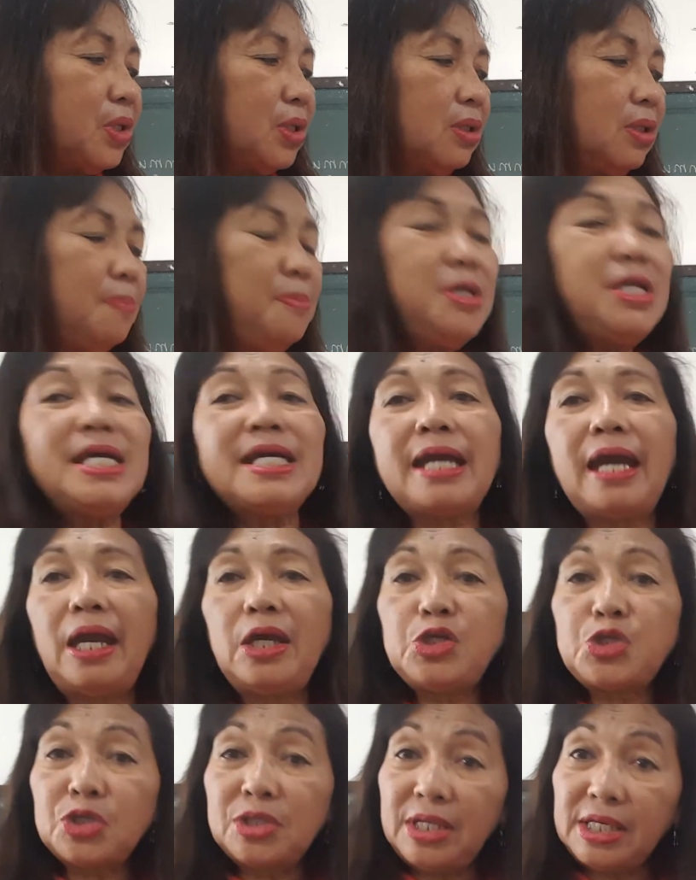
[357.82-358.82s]

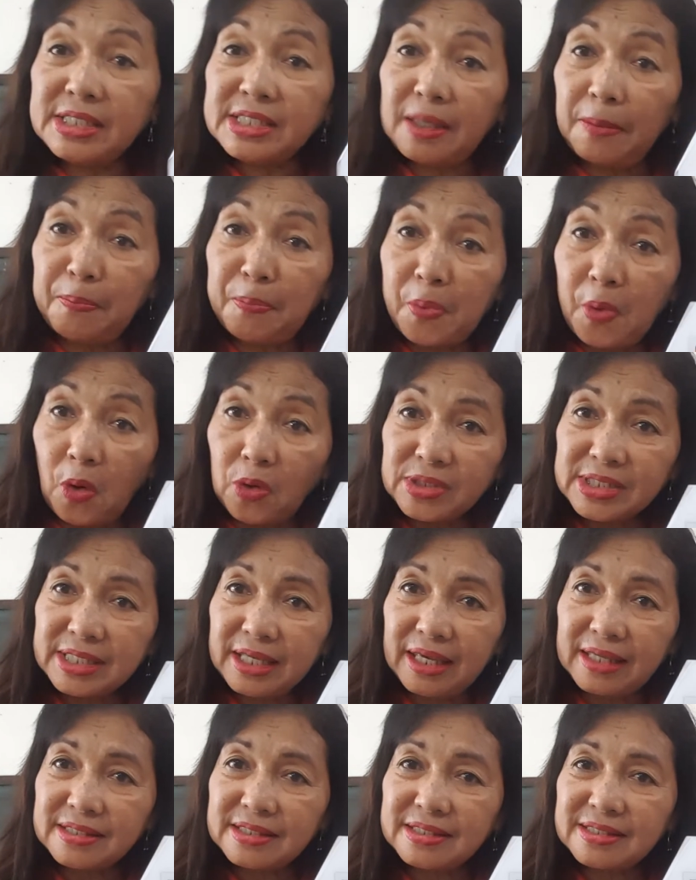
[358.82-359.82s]
communication is a
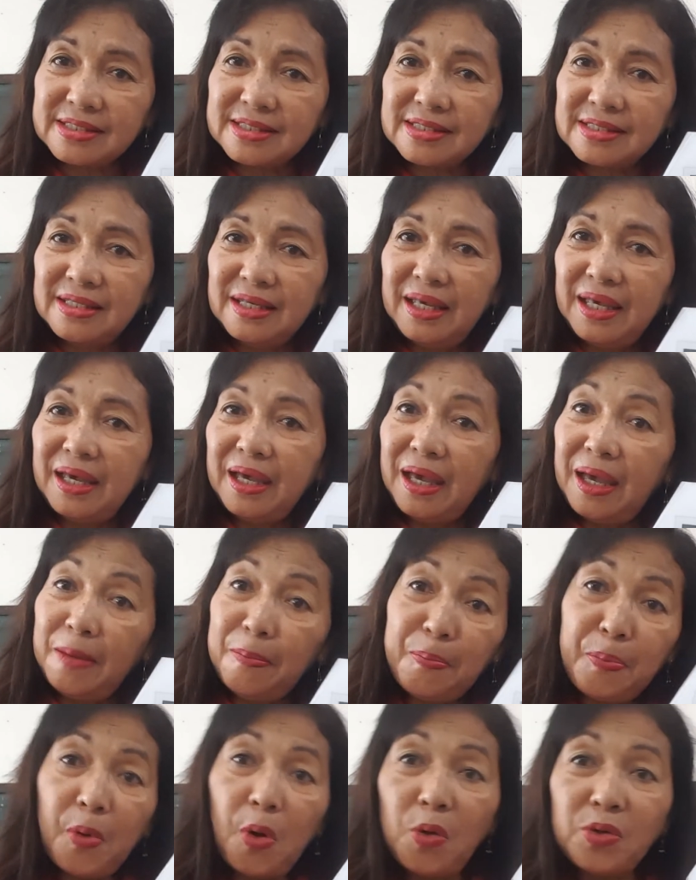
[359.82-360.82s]
process. A
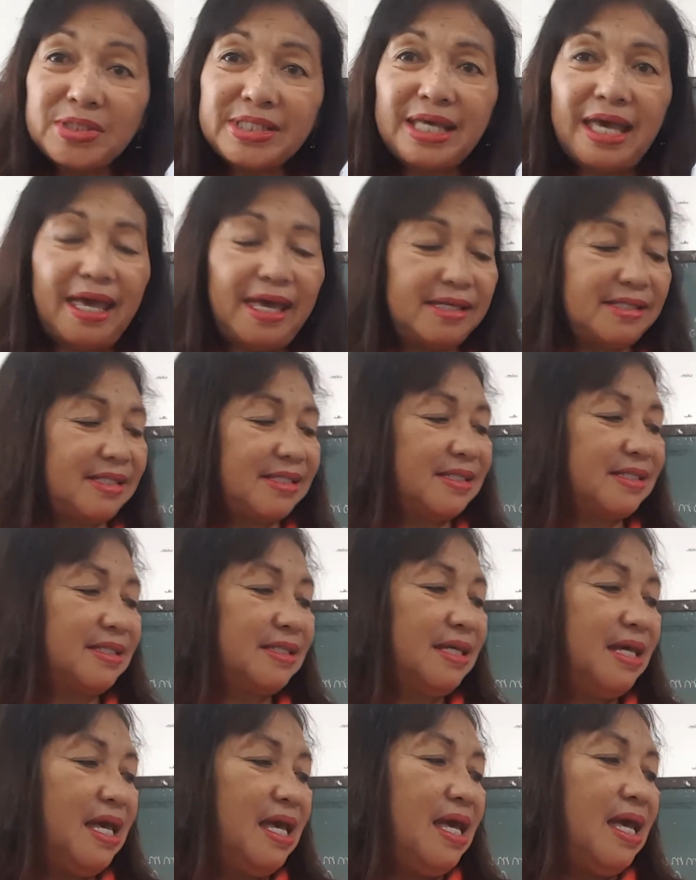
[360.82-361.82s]
process.
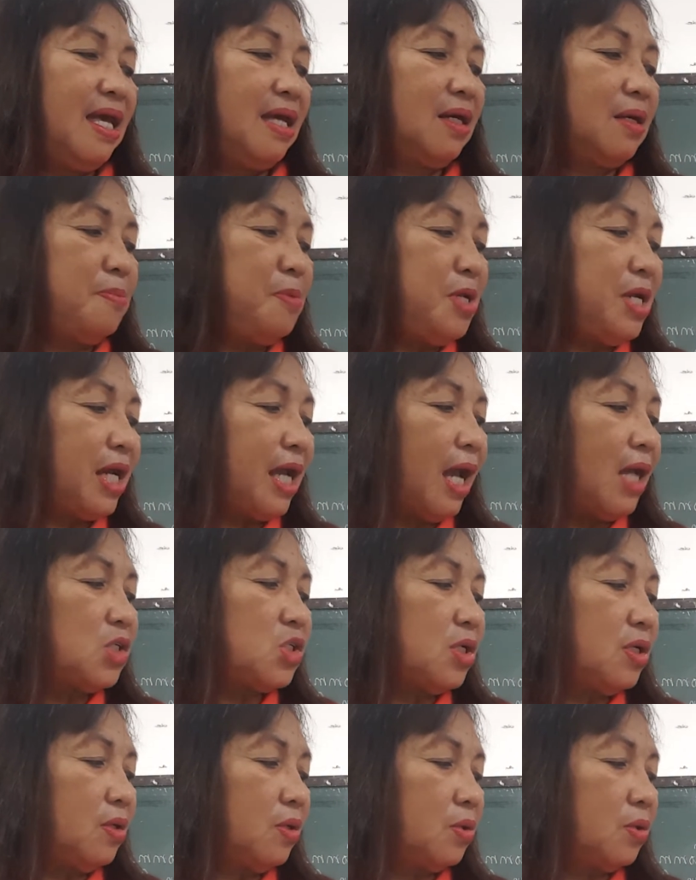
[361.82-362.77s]
Communication